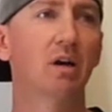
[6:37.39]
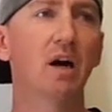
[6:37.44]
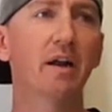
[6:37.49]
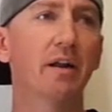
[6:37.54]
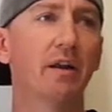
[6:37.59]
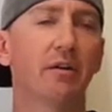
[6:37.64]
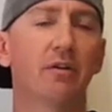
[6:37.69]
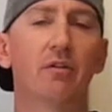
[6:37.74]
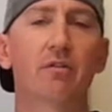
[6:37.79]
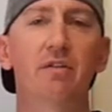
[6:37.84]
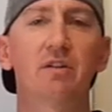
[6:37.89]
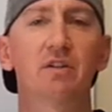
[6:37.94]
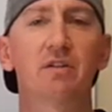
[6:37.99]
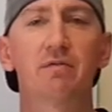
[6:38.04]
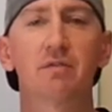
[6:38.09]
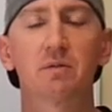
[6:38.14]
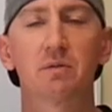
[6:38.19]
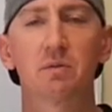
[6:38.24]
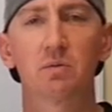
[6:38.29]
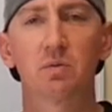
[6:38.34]
don't know the
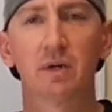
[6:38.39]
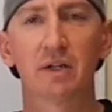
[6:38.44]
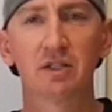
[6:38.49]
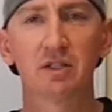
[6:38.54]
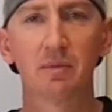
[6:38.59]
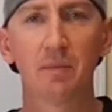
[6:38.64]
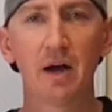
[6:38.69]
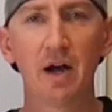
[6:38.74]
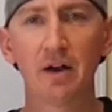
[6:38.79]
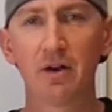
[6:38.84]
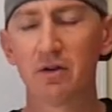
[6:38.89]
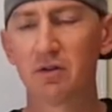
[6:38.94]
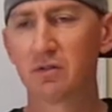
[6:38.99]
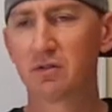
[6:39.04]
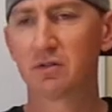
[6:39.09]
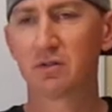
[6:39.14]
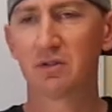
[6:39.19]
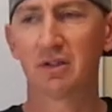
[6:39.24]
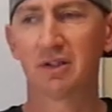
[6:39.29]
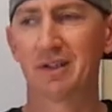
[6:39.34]
difference between
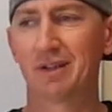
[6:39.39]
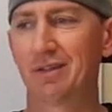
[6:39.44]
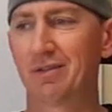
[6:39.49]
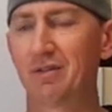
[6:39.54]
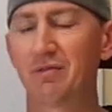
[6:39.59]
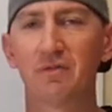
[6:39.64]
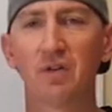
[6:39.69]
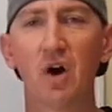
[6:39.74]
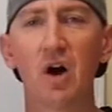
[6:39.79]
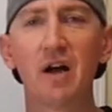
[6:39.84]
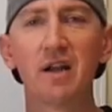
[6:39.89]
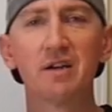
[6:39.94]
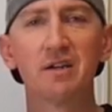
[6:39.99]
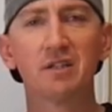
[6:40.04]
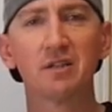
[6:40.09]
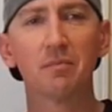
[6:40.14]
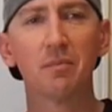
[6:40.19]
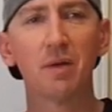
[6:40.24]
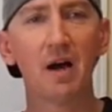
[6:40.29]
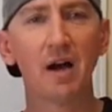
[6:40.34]
tomatoes, like the vine
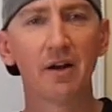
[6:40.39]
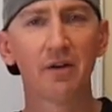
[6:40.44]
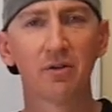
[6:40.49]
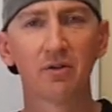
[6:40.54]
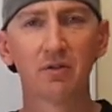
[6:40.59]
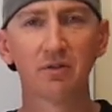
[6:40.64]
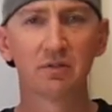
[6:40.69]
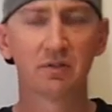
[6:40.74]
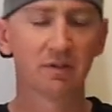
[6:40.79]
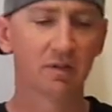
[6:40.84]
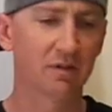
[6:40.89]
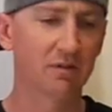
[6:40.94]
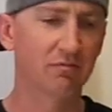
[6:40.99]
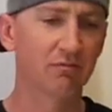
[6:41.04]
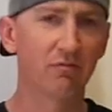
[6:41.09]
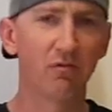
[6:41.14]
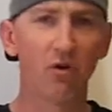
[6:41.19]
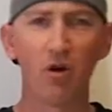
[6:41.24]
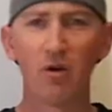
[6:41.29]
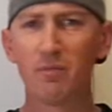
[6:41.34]
tomatoes and
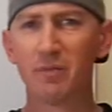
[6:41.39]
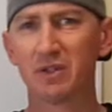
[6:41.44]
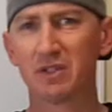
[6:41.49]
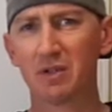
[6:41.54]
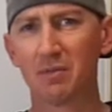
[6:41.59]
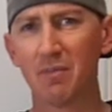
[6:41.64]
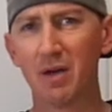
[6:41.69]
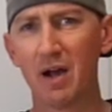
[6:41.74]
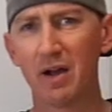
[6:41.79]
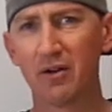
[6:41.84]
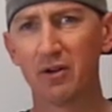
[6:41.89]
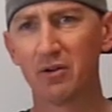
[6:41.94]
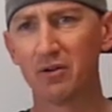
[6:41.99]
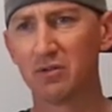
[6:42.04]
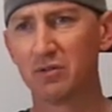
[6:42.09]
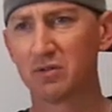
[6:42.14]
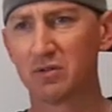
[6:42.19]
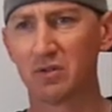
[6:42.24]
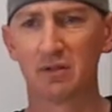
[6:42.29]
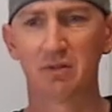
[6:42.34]
Roma
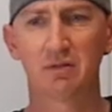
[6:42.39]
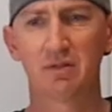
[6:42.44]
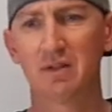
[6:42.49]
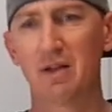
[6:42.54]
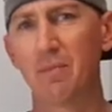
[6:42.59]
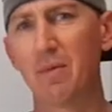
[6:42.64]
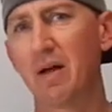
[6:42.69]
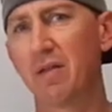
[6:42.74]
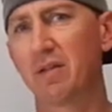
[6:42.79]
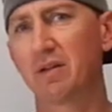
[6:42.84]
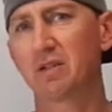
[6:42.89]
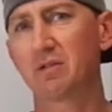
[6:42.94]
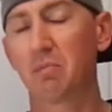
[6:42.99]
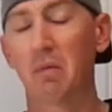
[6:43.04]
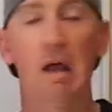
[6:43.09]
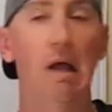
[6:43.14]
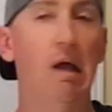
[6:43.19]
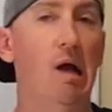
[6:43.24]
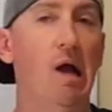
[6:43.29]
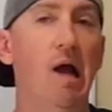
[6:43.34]
tomatoes and some other,
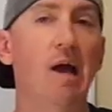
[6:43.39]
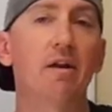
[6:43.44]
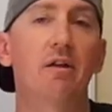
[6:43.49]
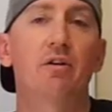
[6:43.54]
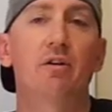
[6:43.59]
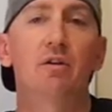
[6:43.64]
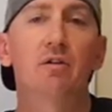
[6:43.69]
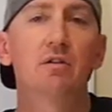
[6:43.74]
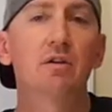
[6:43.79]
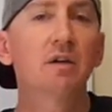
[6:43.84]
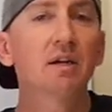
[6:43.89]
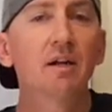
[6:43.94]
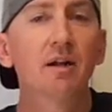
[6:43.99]
I don't know.